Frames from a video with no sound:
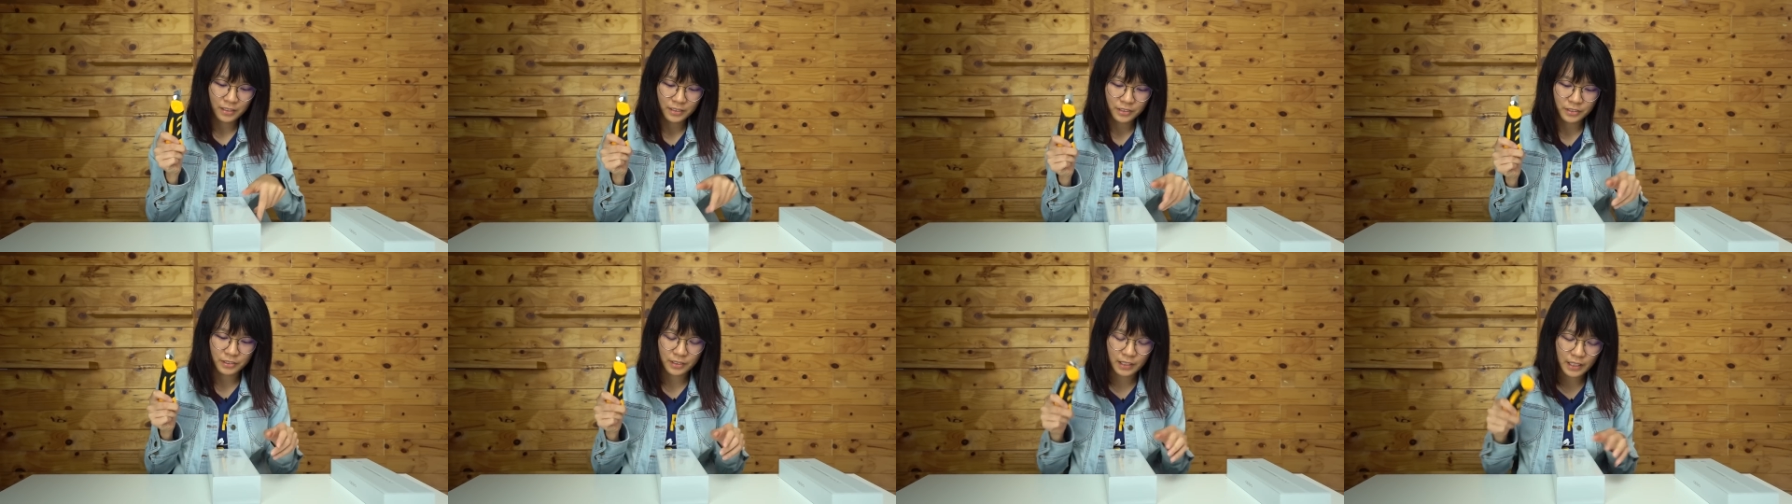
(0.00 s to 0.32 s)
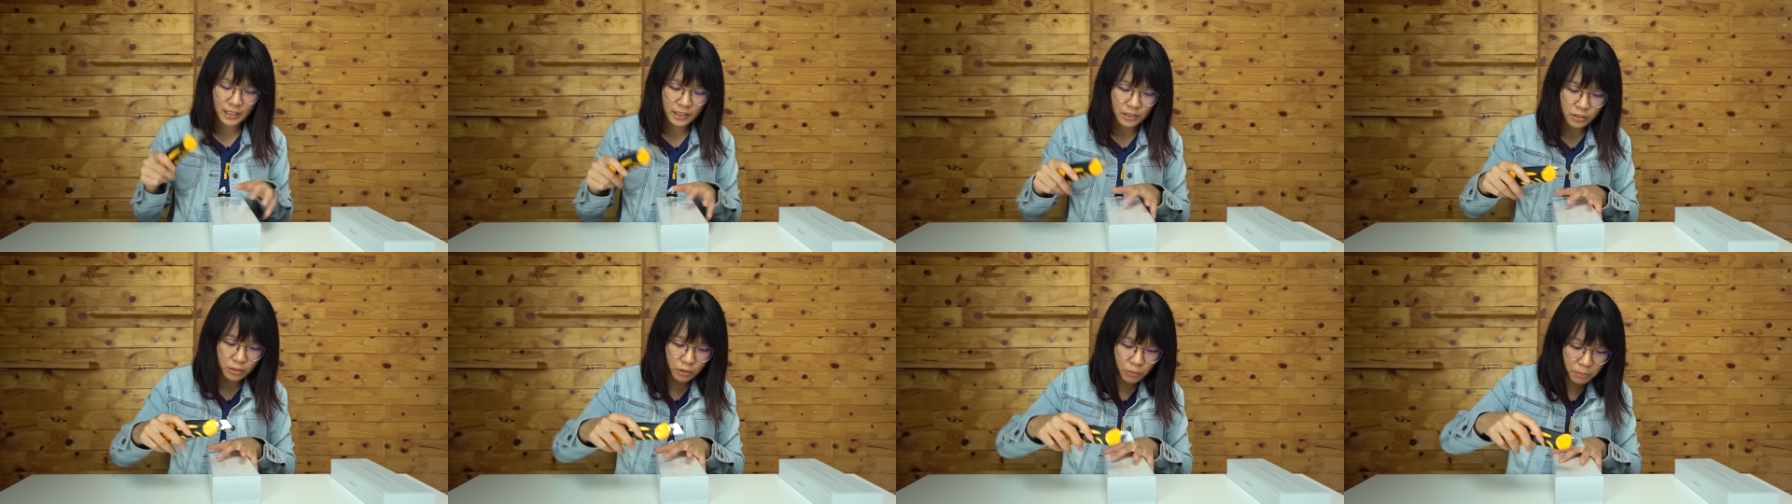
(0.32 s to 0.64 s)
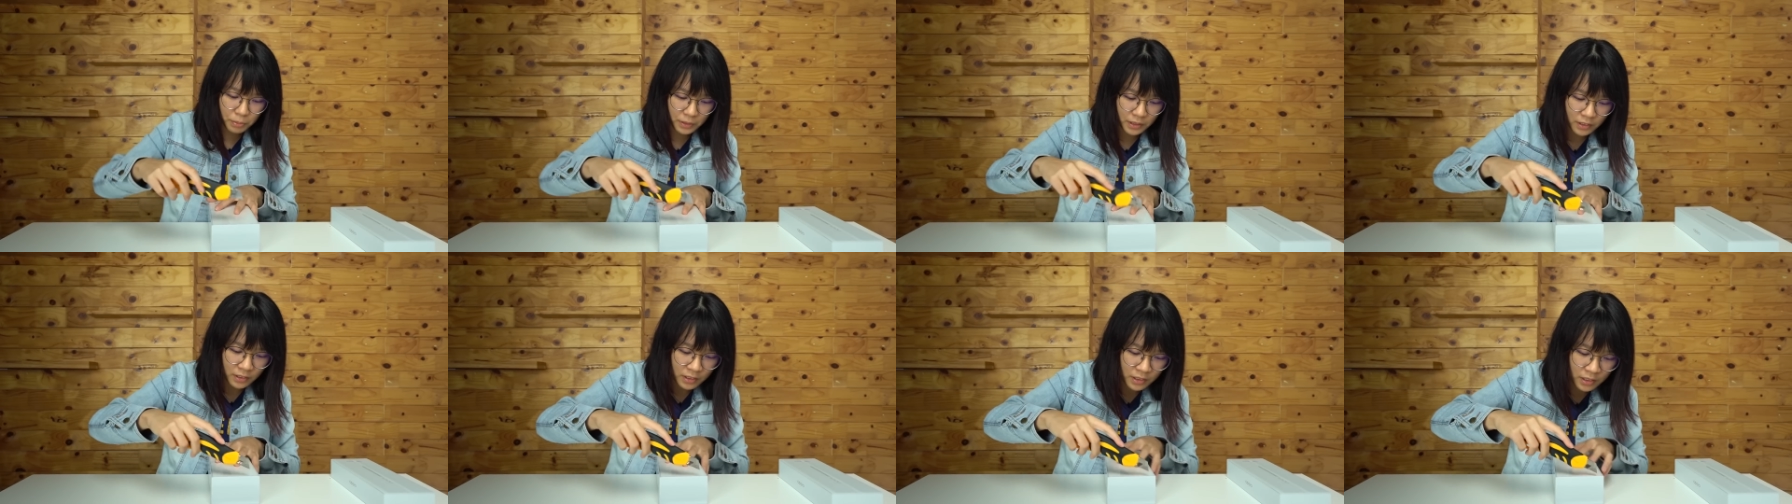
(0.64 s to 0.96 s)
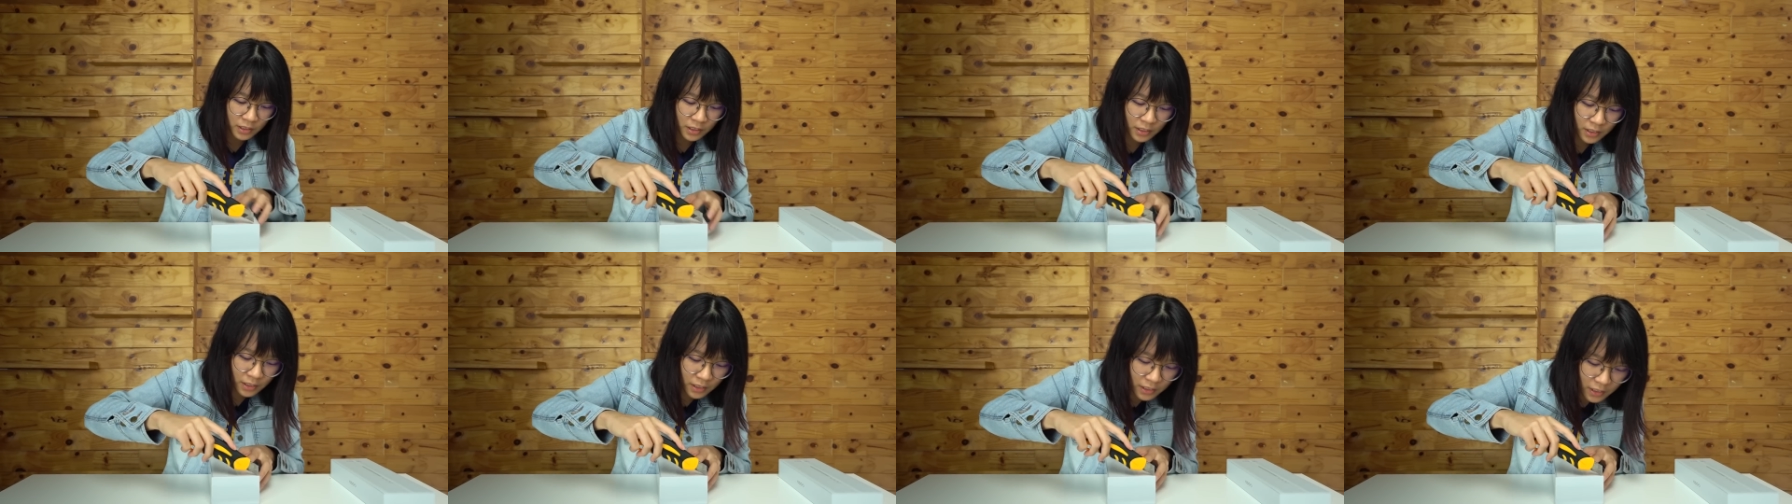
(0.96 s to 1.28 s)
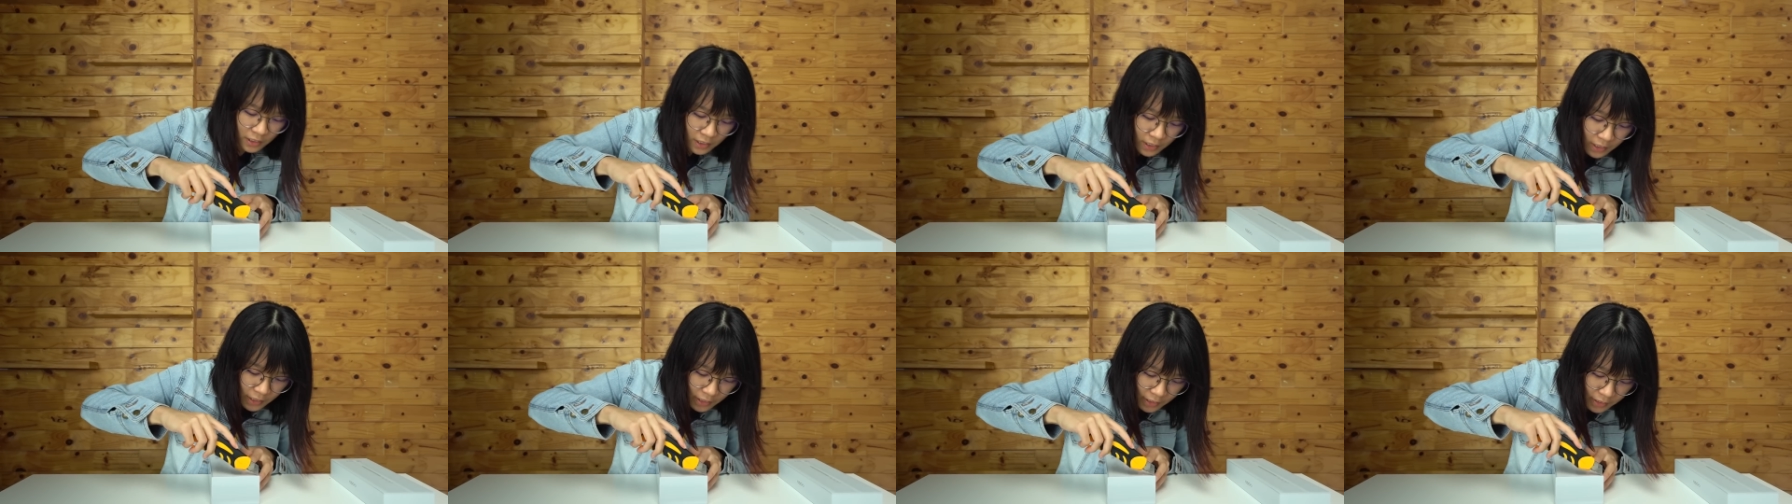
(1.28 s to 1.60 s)
So let's open
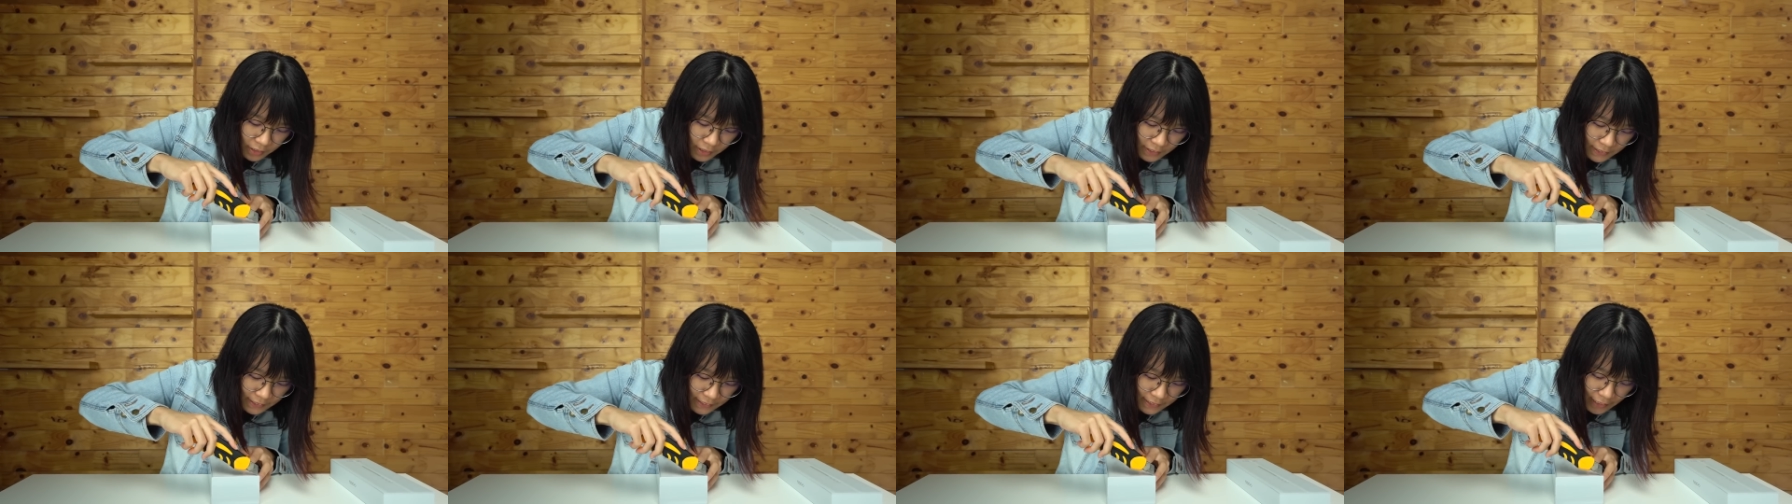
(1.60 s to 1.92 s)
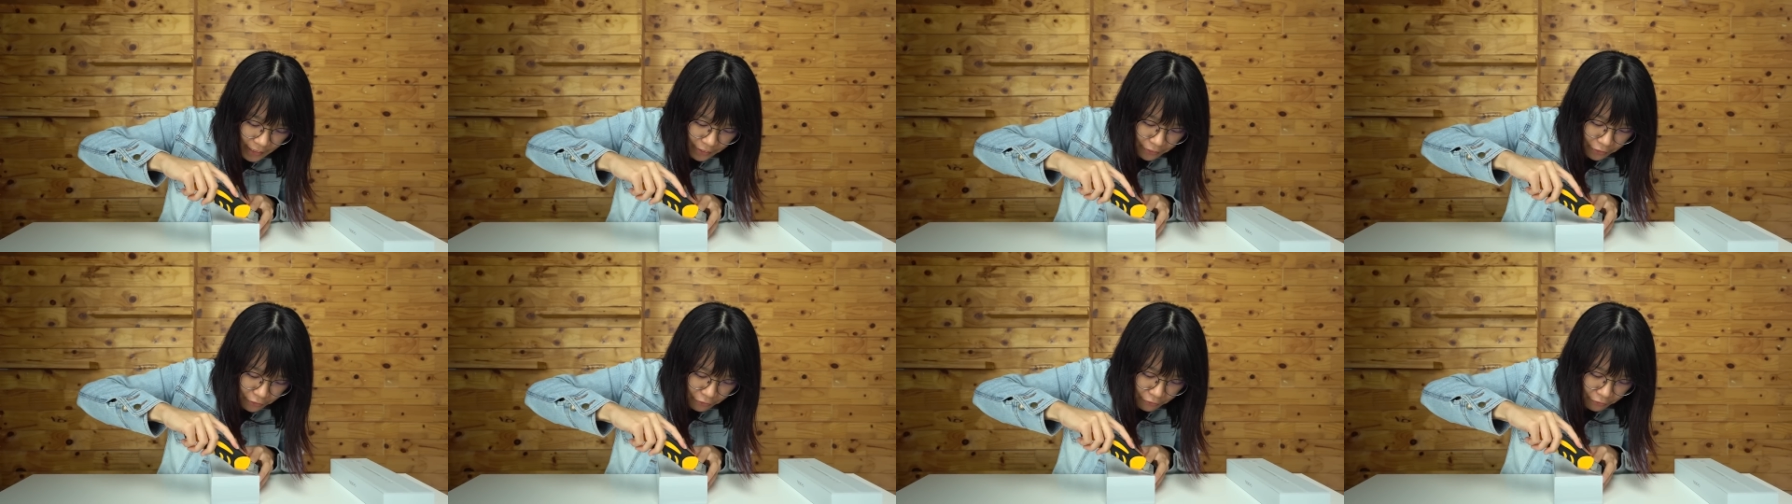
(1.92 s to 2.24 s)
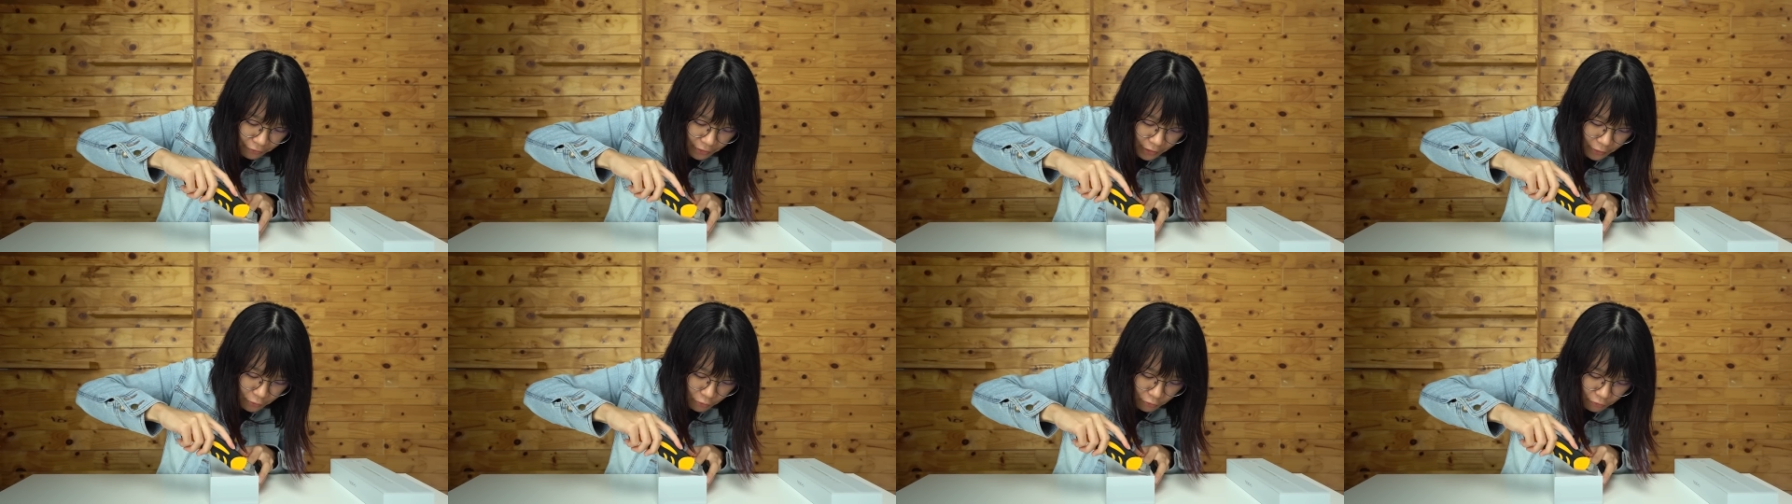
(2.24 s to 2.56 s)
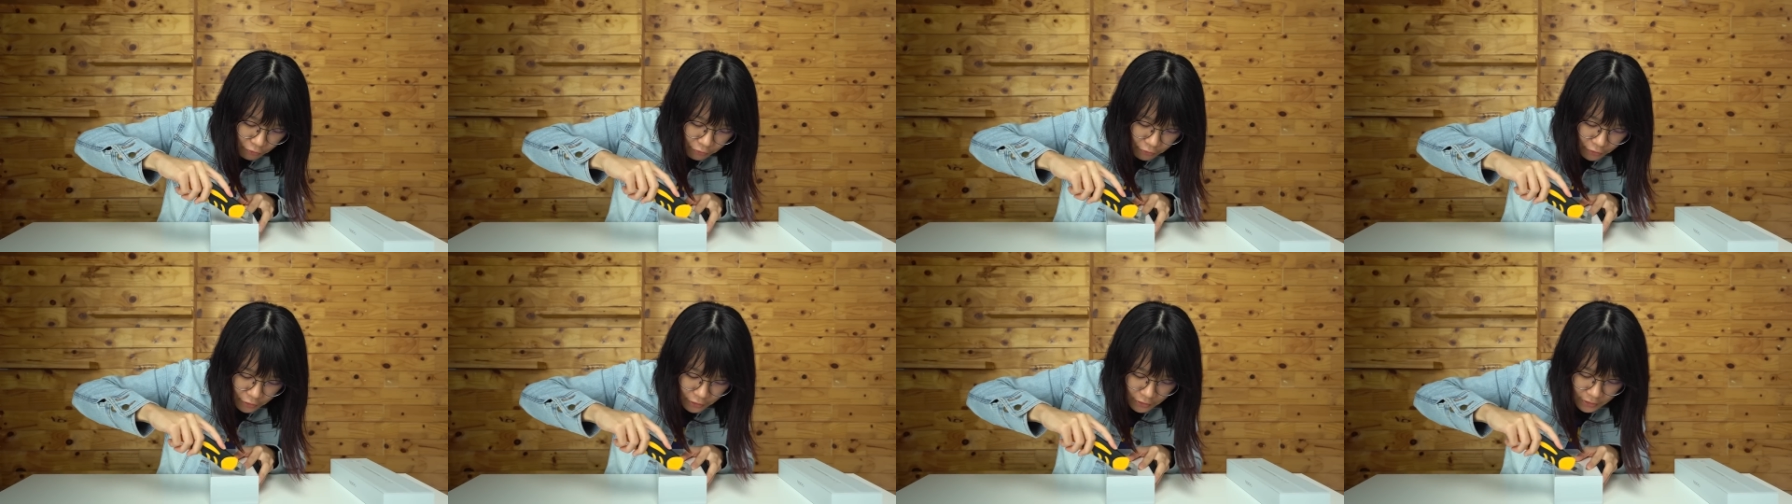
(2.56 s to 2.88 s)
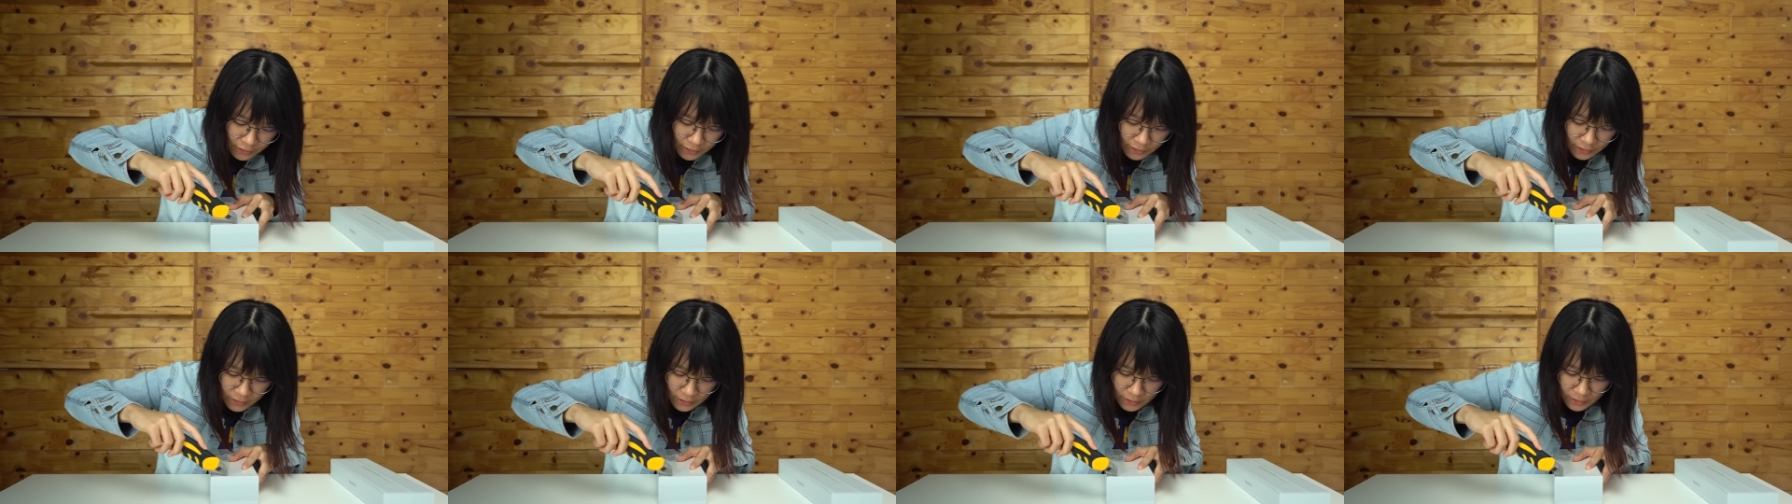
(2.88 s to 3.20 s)
the standard Reno
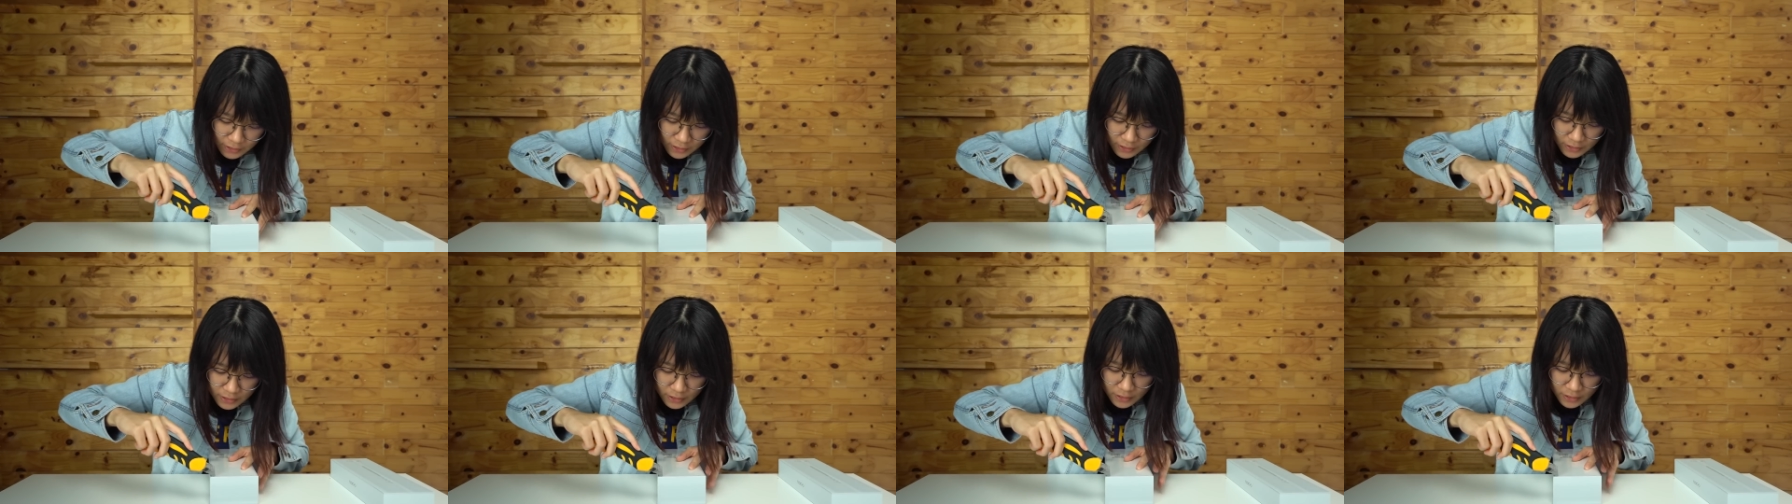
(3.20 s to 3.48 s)
first.